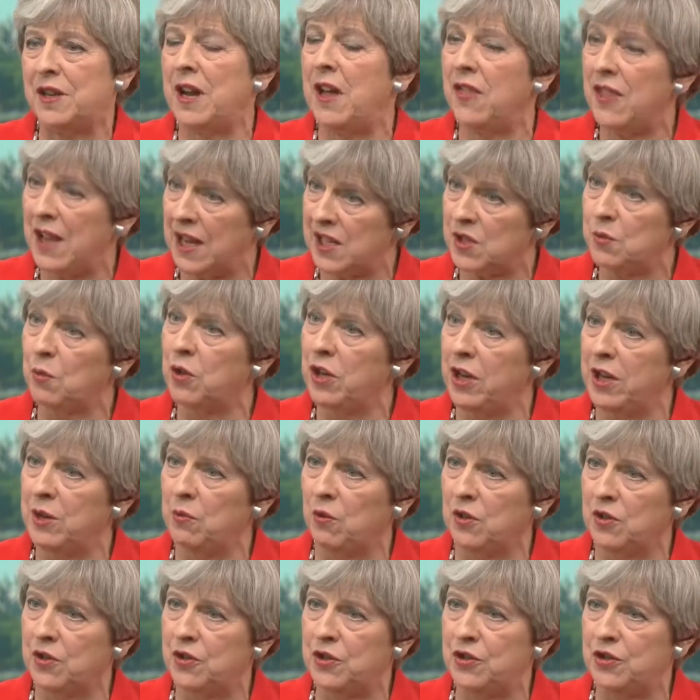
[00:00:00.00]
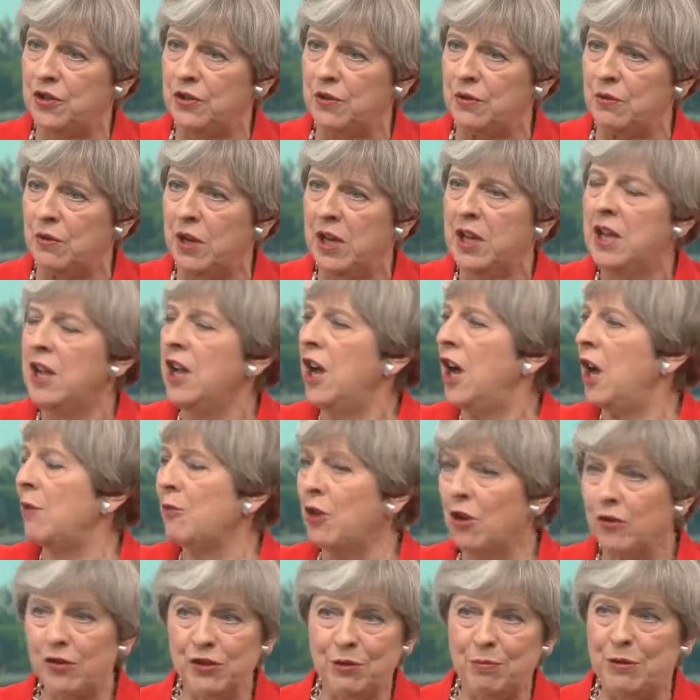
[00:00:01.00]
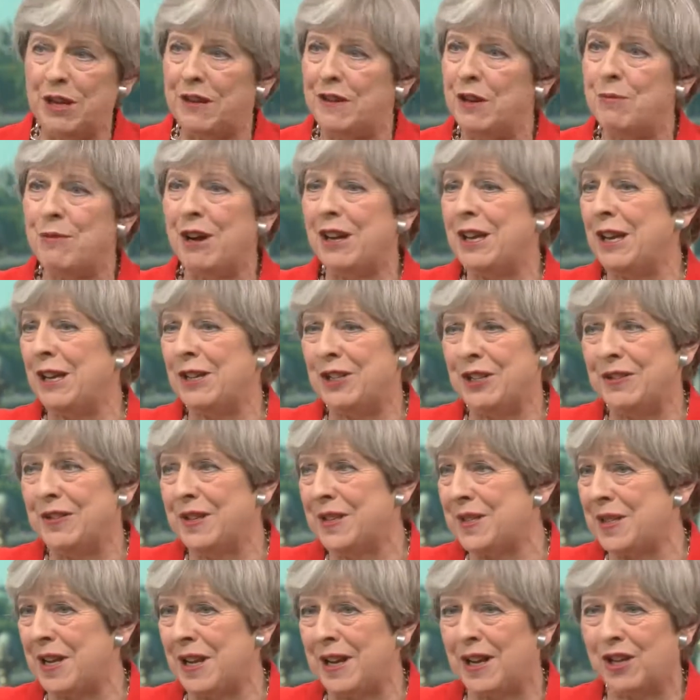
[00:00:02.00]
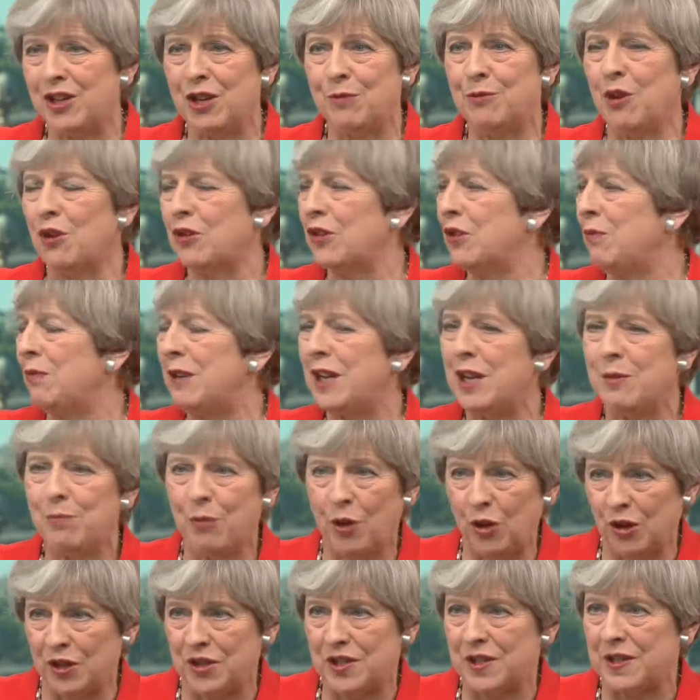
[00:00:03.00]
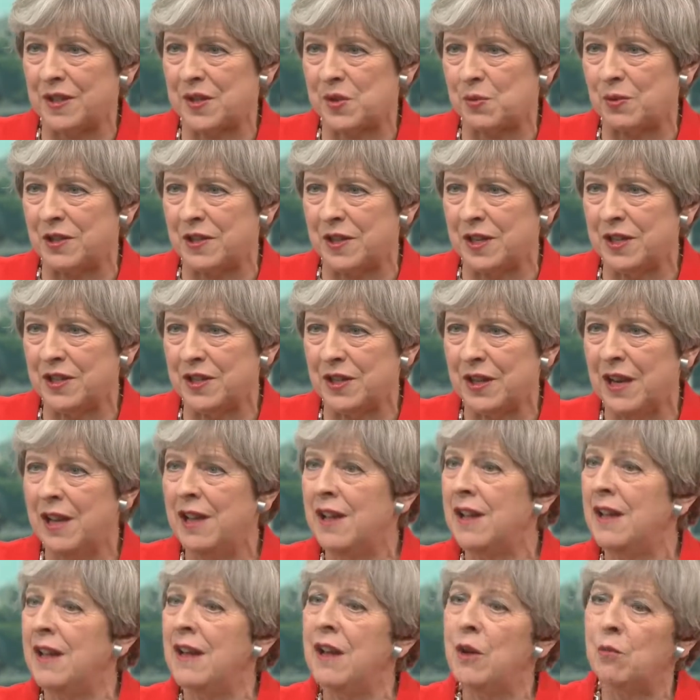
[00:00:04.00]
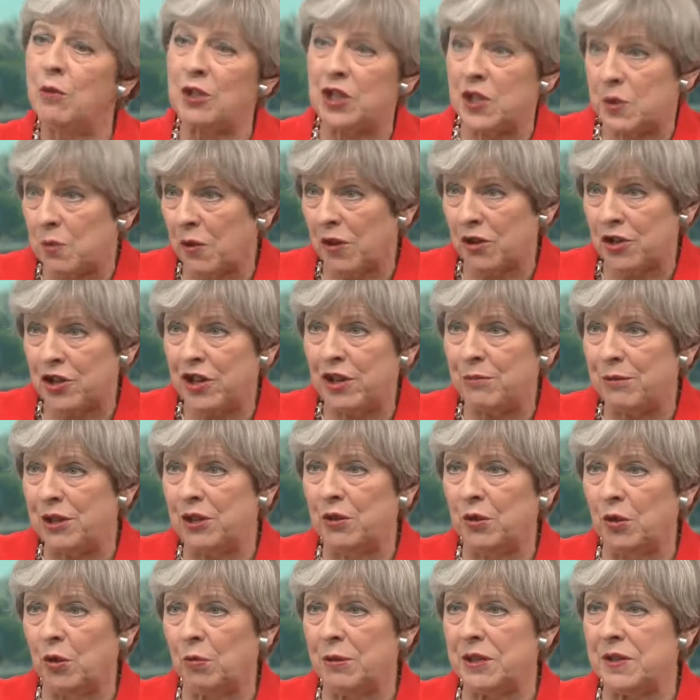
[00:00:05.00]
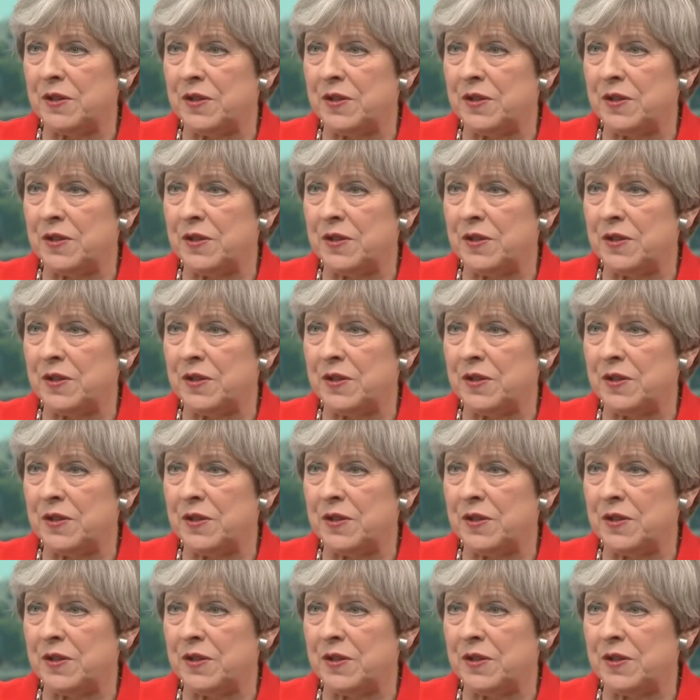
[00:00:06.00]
And that's what I want to do. I'm not going to bury my head in the sand. I'm not going to play politics with it, which is what Jeremy Corbyn is doing.